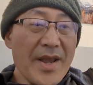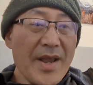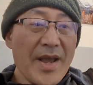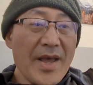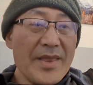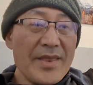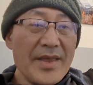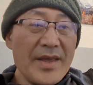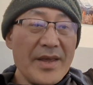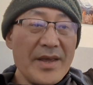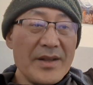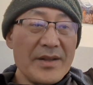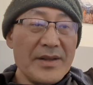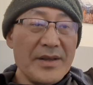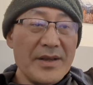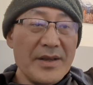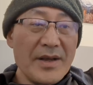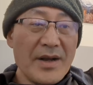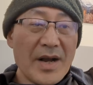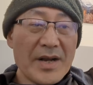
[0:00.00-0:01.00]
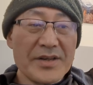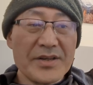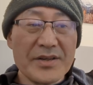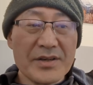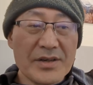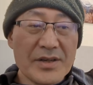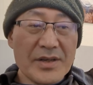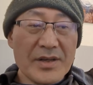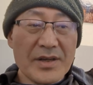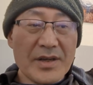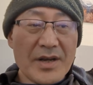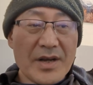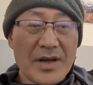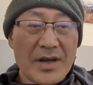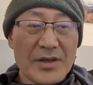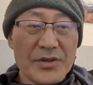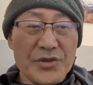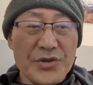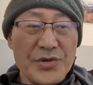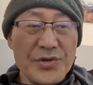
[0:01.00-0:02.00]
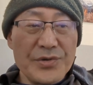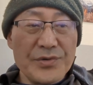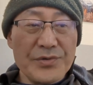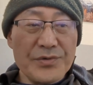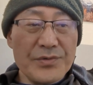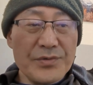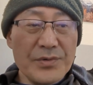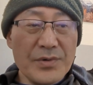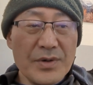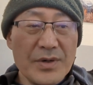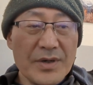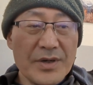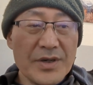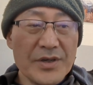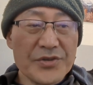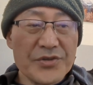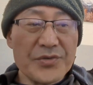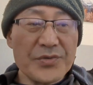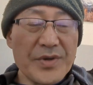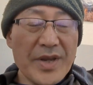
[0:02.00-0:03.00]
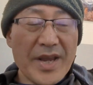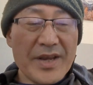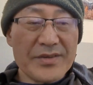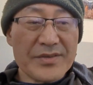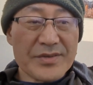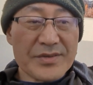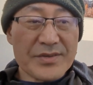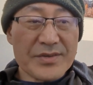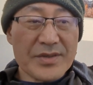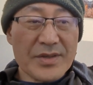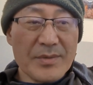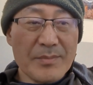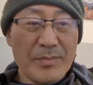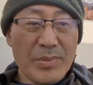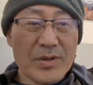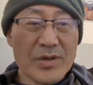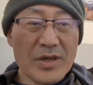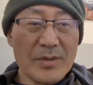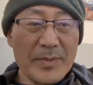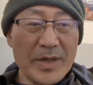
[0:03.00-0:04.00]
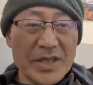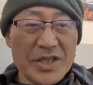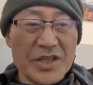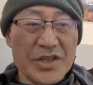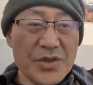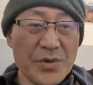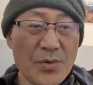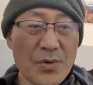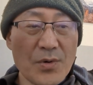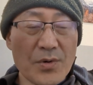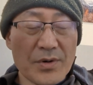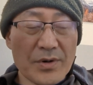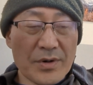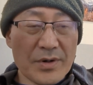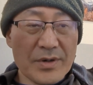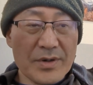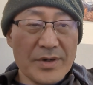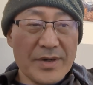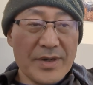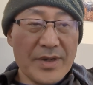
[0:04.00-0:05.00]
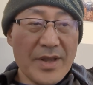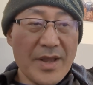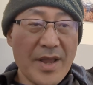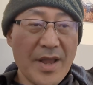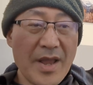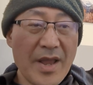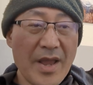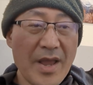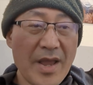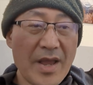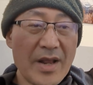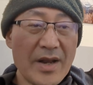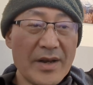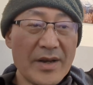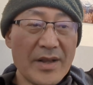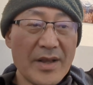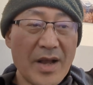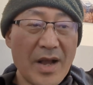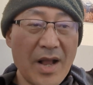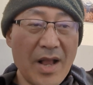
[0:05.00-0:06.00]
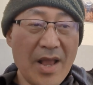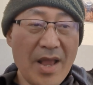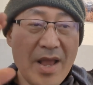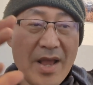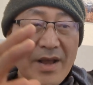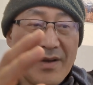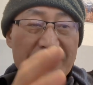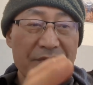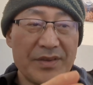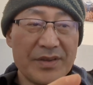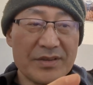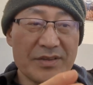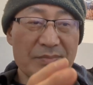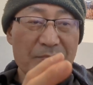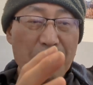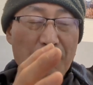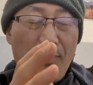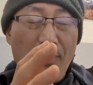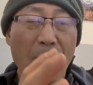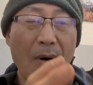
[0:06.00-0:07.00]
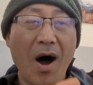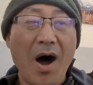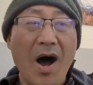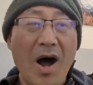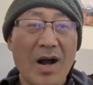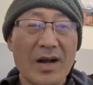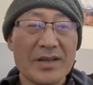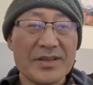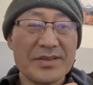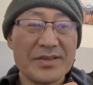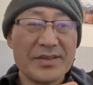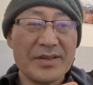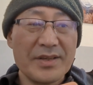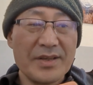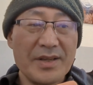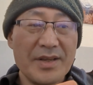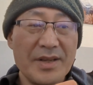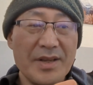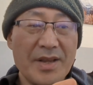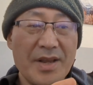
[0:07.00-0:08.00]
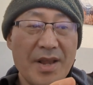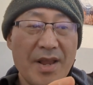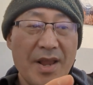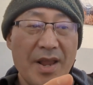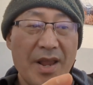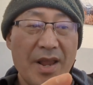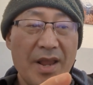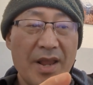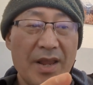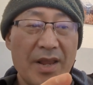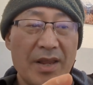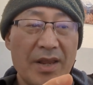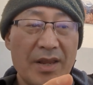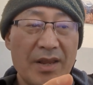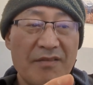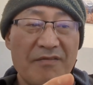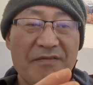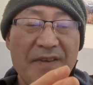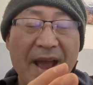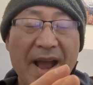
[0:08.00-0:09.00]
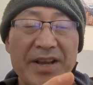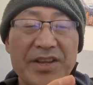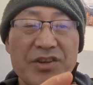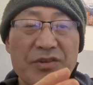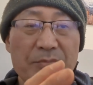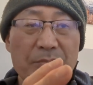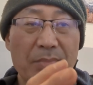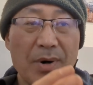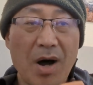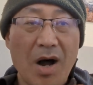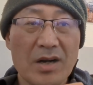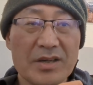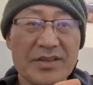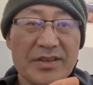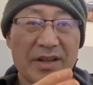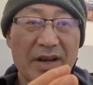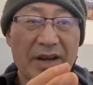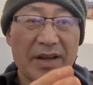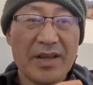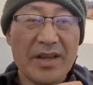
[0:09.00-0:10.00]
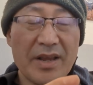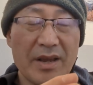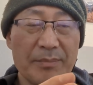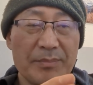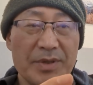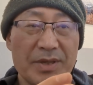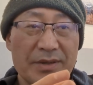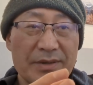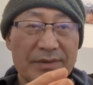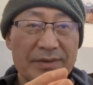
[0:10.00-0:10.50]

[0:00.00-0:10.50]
and then I took uh, two suitcases, put them on each corner, and I have this box, a vacuum box that I kept.